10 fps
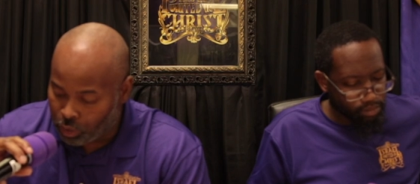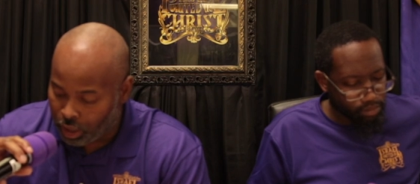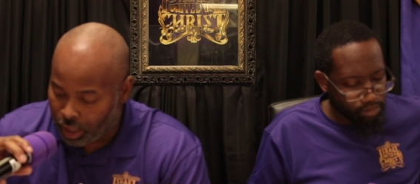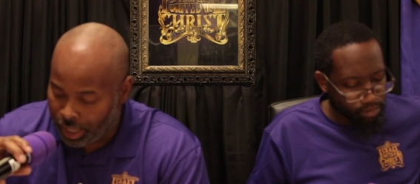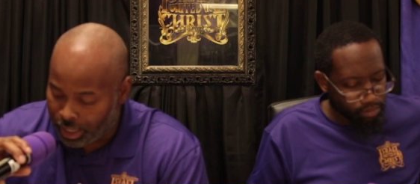
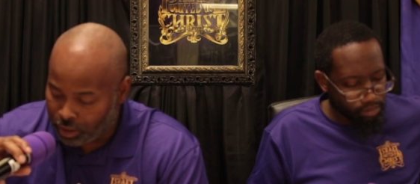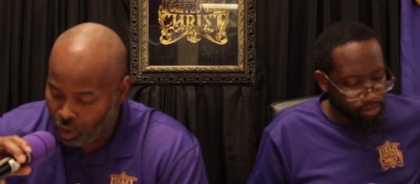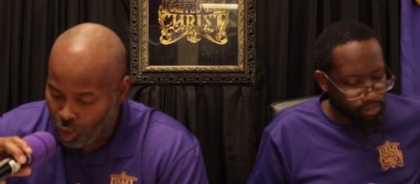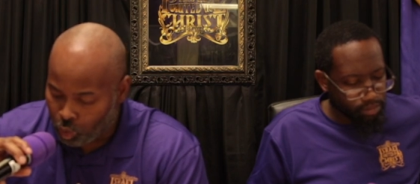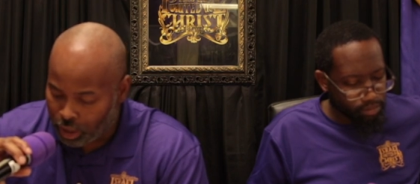Speaker 1: the land
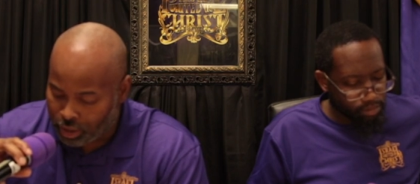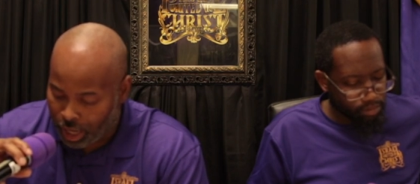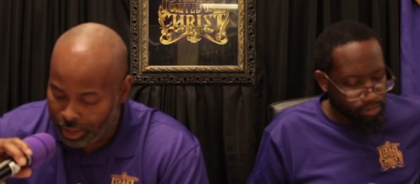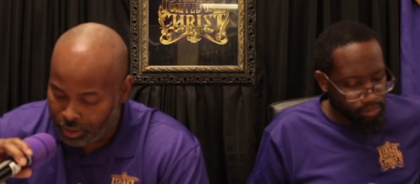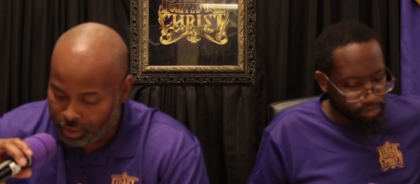which
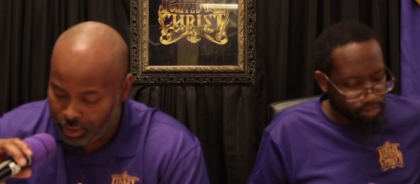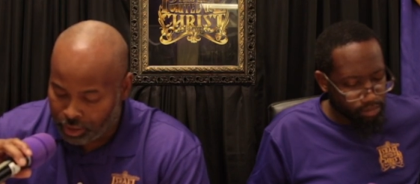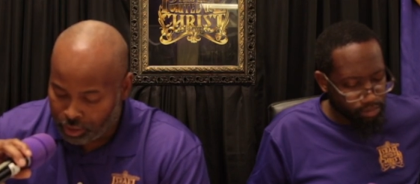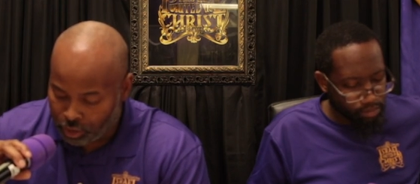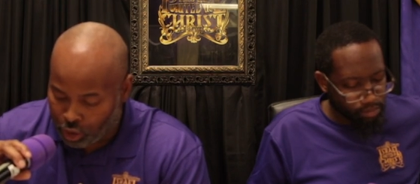I
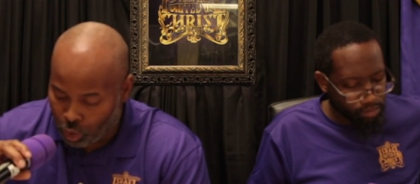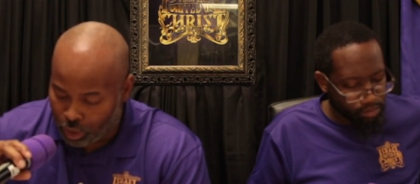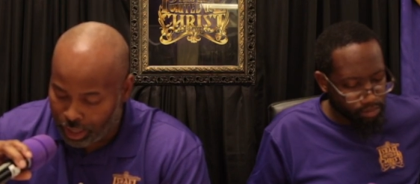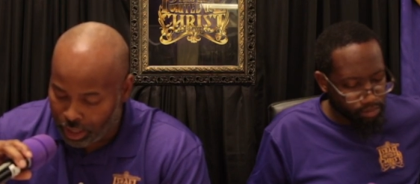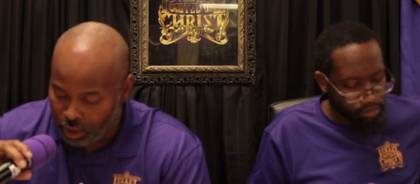do
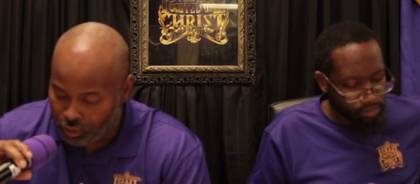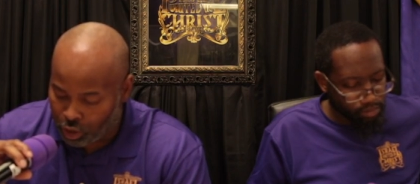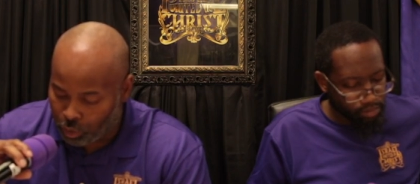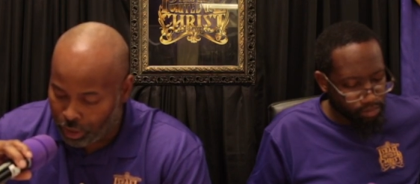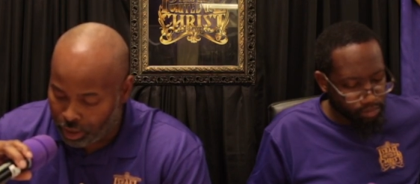give
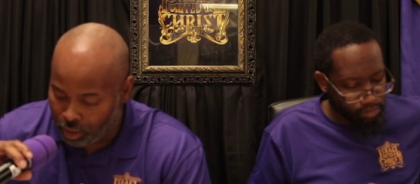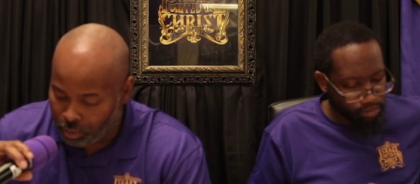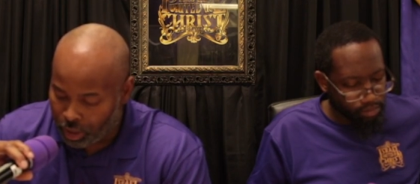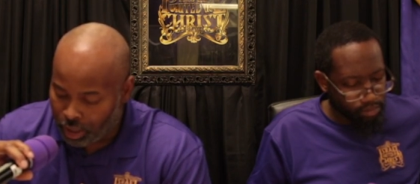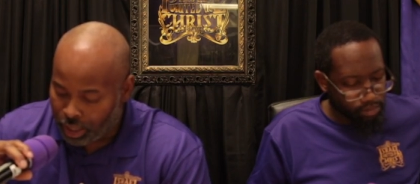to
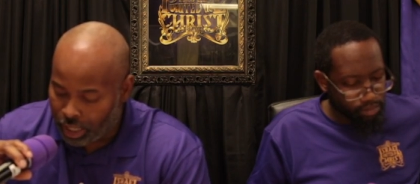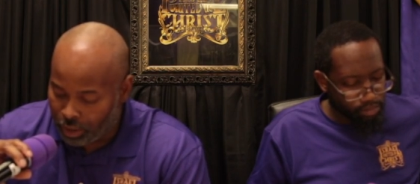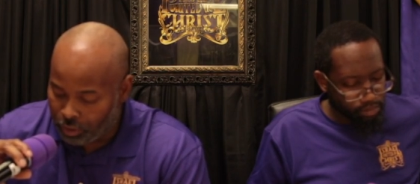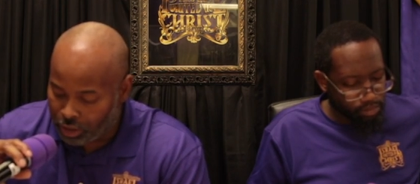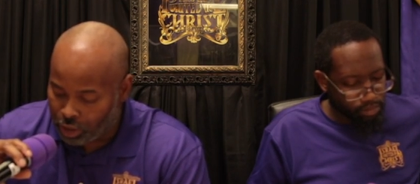them,
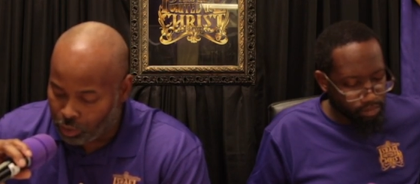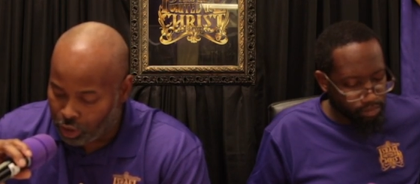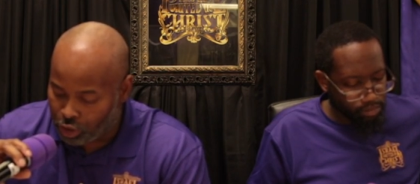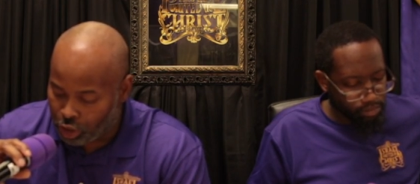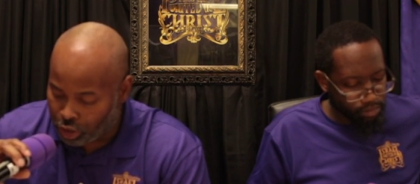even to
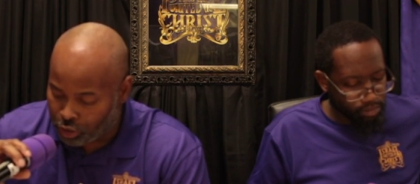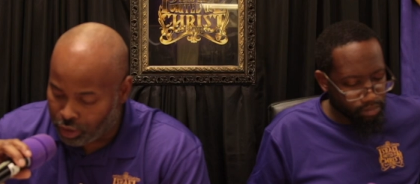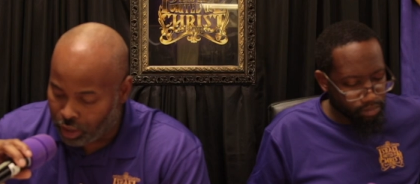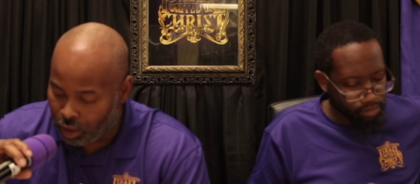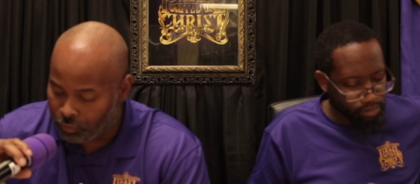the
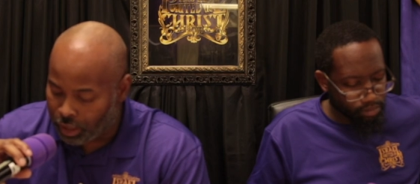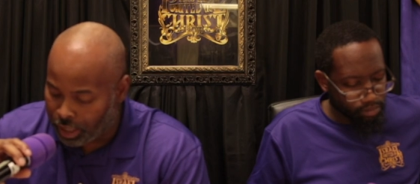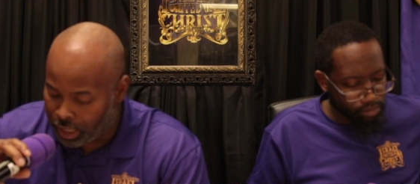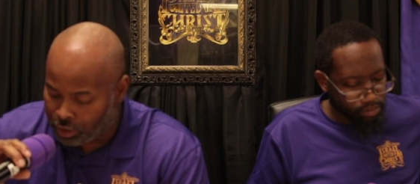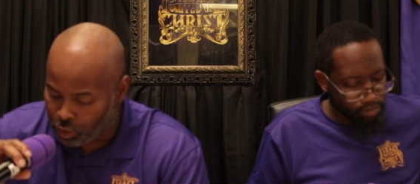children of
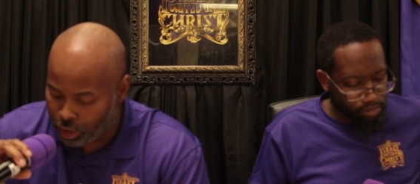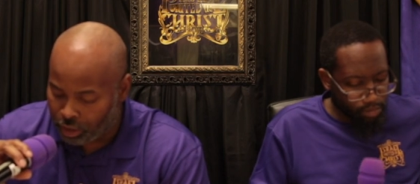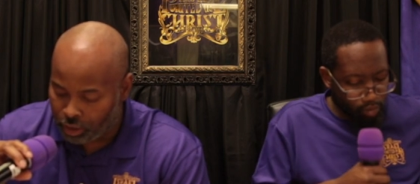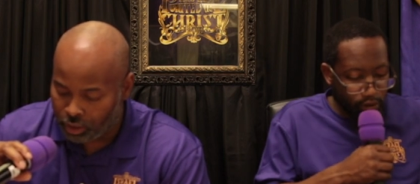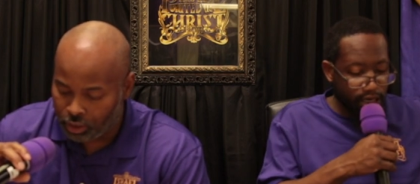
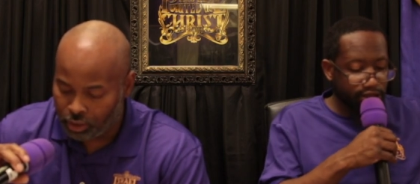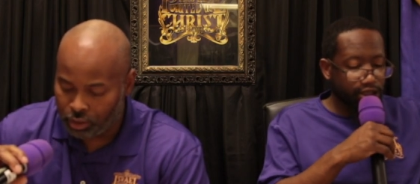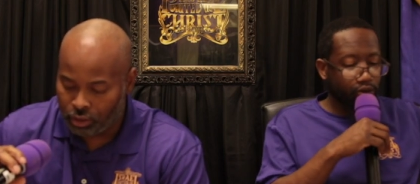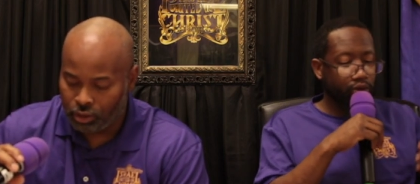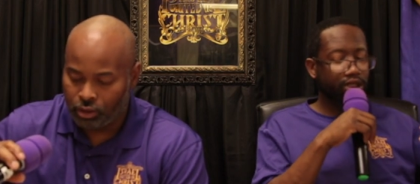Israel.
Speaker 2: Right.
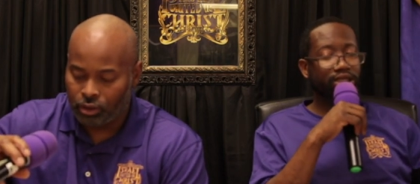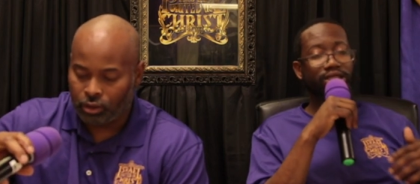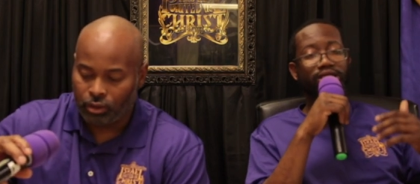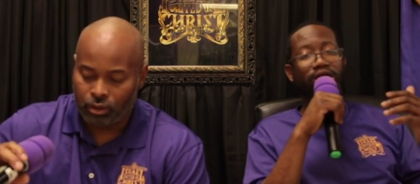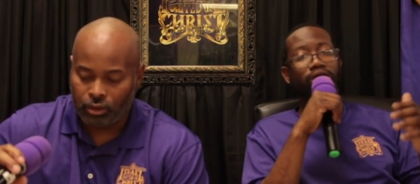So we're
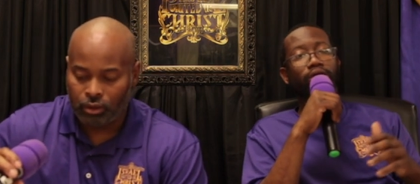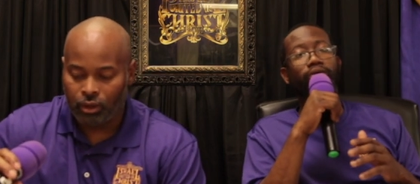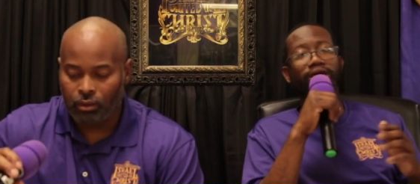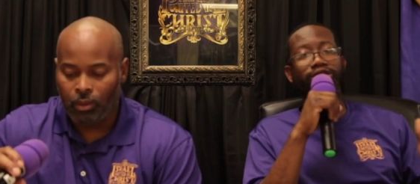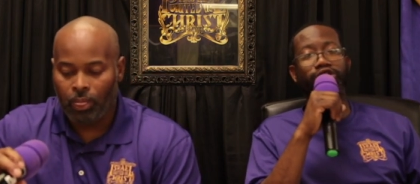continuing
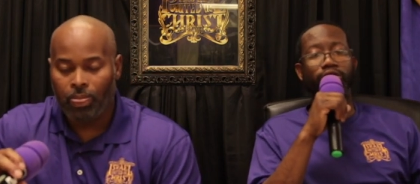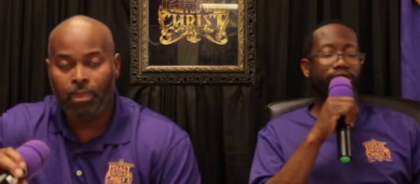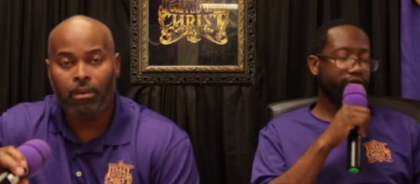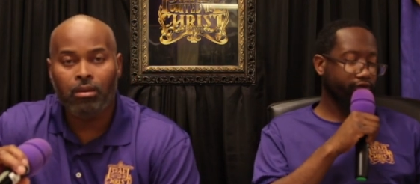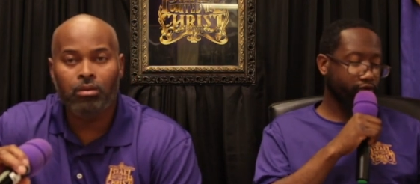on that
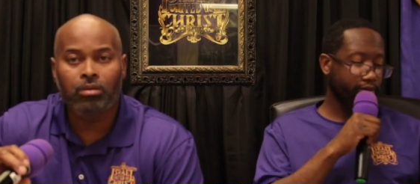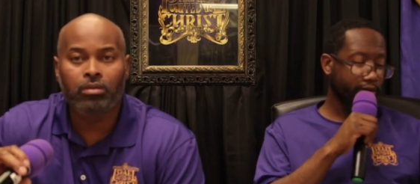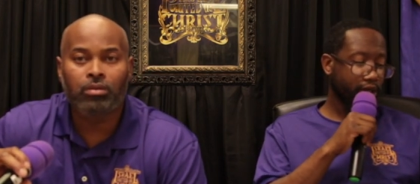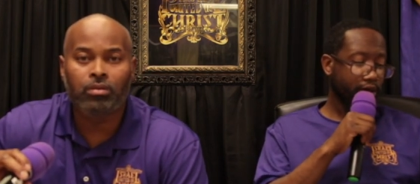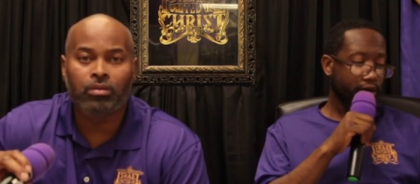journey from
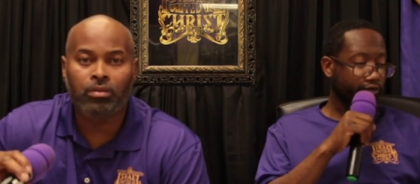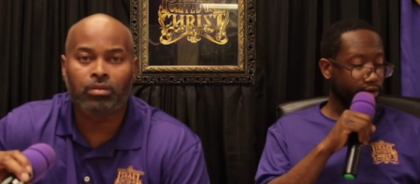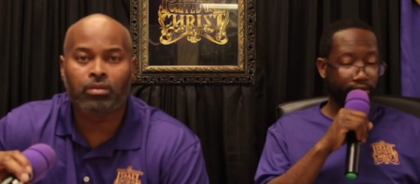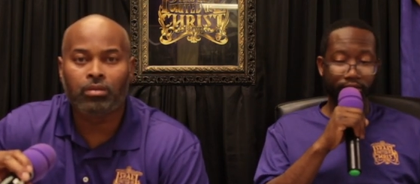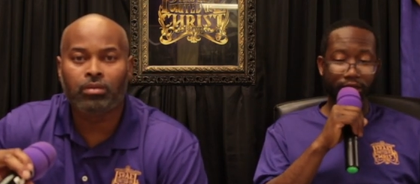
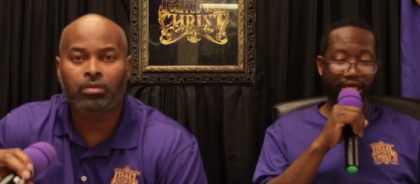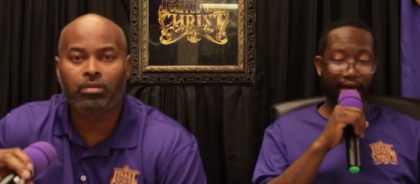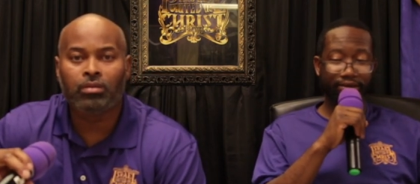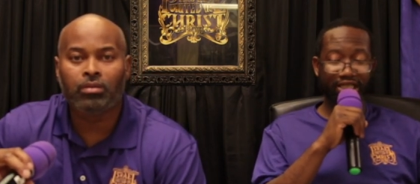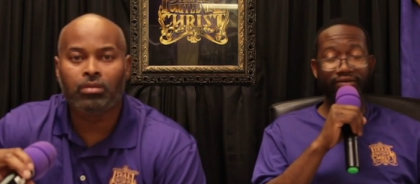
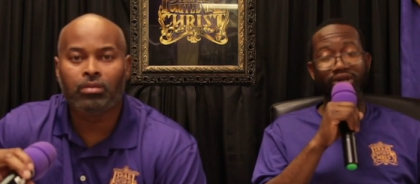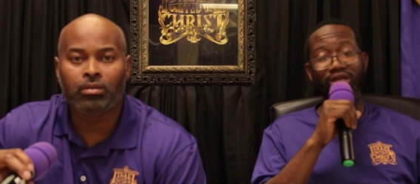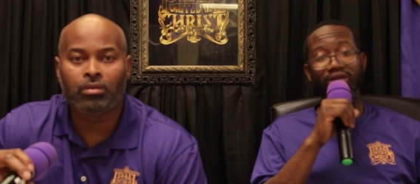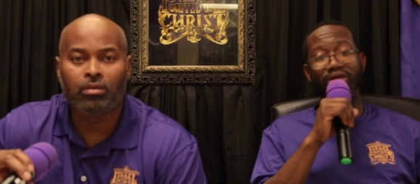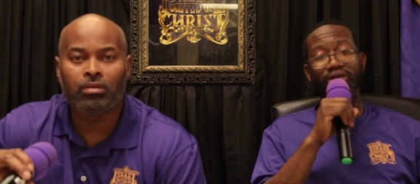
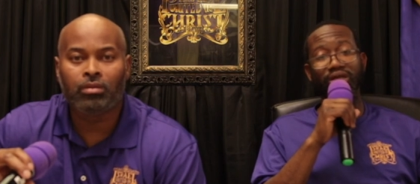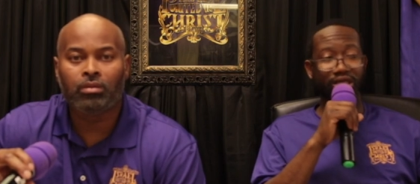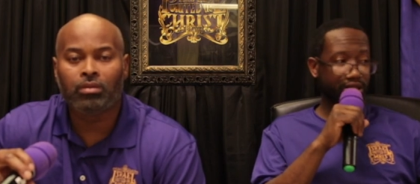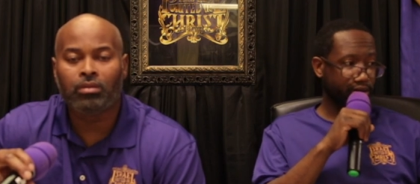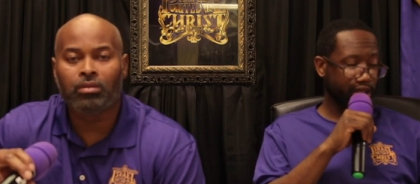captivity
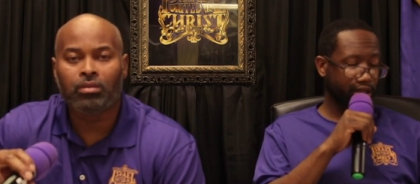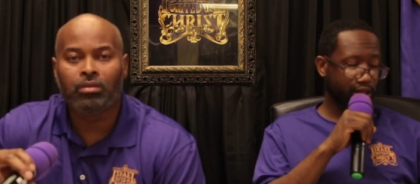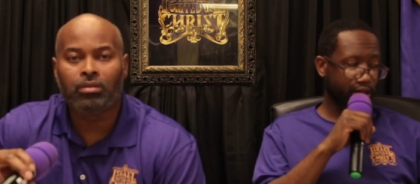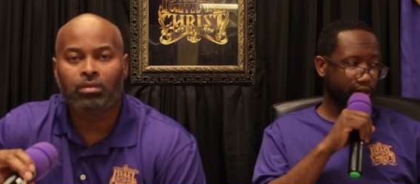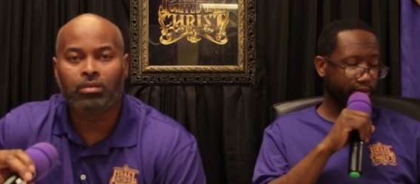in
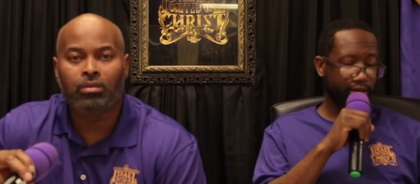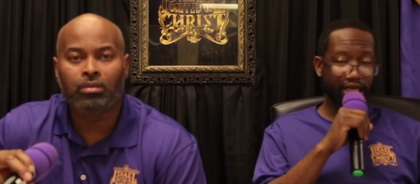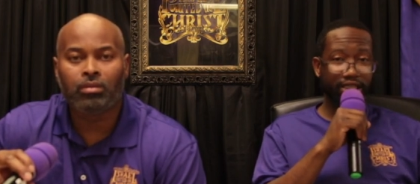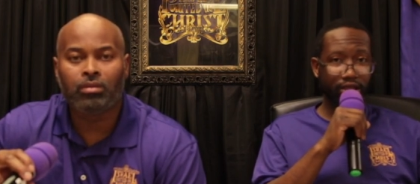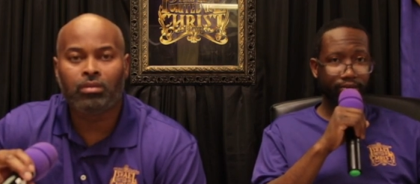
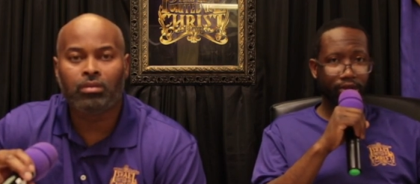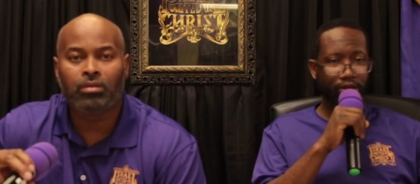Egypt